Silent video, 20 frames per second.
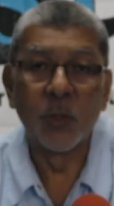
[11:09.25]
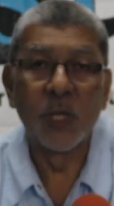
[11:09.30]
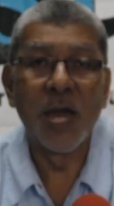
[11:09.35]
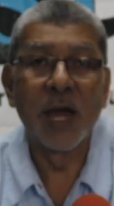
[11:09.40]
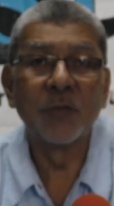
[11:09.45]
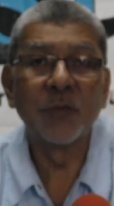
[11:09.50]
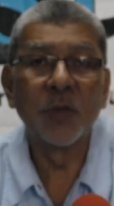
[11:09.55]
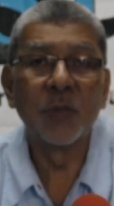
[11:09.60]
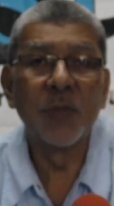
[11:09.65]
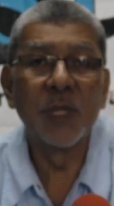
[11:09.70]
We
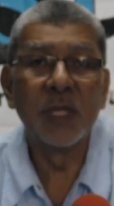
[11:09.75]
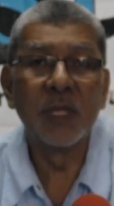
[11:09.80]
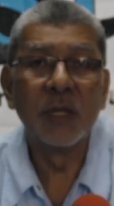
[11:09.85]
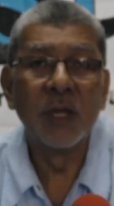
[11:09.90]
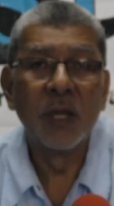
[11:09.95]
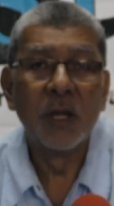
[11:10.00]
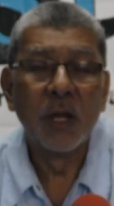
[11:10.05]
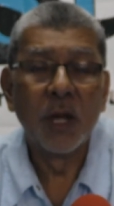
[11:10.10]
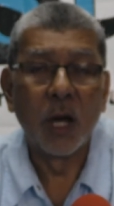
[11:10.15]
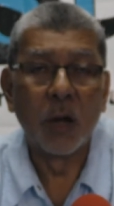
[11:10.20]
have to be
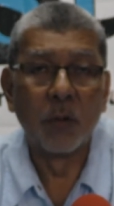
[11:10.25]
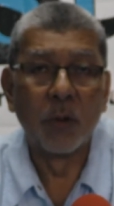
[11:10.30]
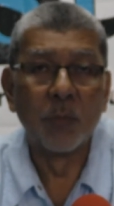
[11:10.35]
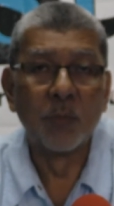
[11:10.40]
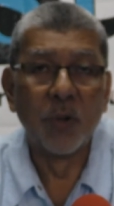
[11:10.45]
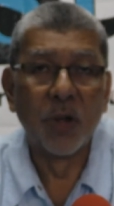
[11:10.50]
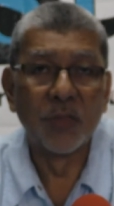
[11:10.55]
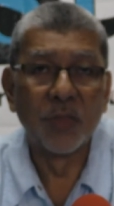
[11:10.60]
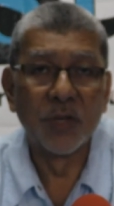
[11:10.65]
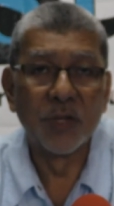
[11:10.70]
our
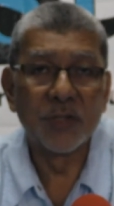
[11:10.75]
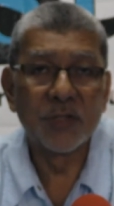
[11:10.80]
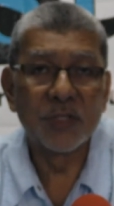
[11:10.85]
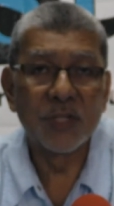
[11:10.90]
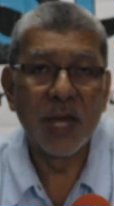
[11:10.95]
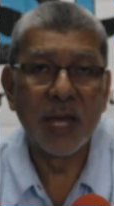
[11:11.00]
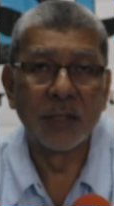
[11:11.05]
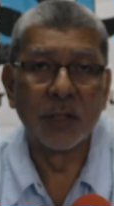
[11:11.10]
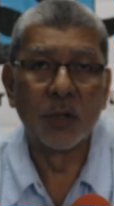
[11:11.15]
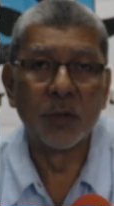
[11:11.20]

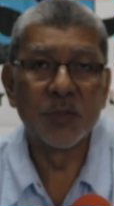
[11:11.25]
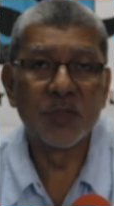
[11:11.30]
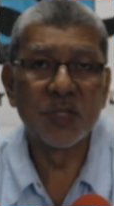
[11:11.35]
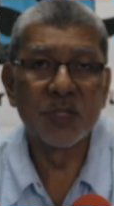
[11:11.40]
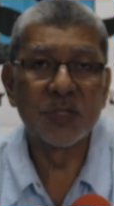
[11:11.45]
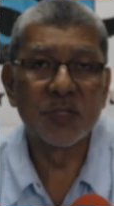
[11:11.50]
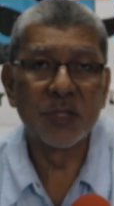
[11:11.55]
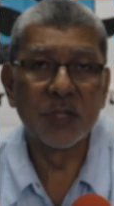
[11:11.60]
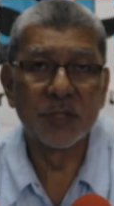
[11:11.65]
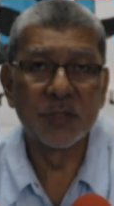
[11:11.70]
brothers and our
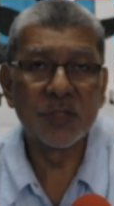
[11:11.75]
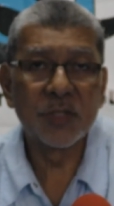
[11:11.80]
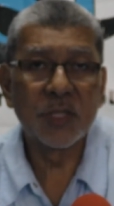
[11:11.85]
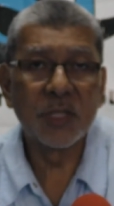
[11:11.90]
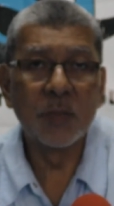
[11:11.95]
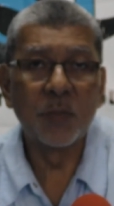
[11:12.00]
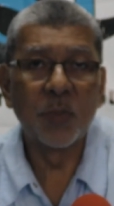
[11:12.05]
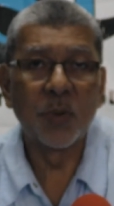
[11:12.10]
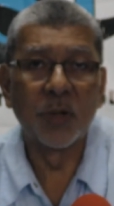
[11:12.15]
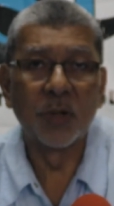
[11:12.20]
sisters'
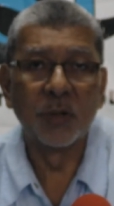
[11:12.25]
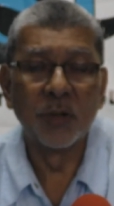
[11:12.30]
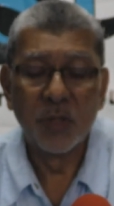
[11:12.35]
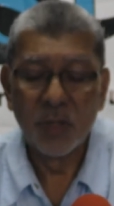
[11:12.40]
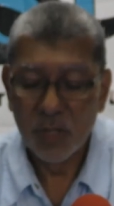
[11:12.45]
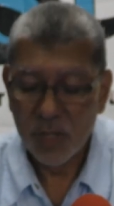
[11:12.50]
keeper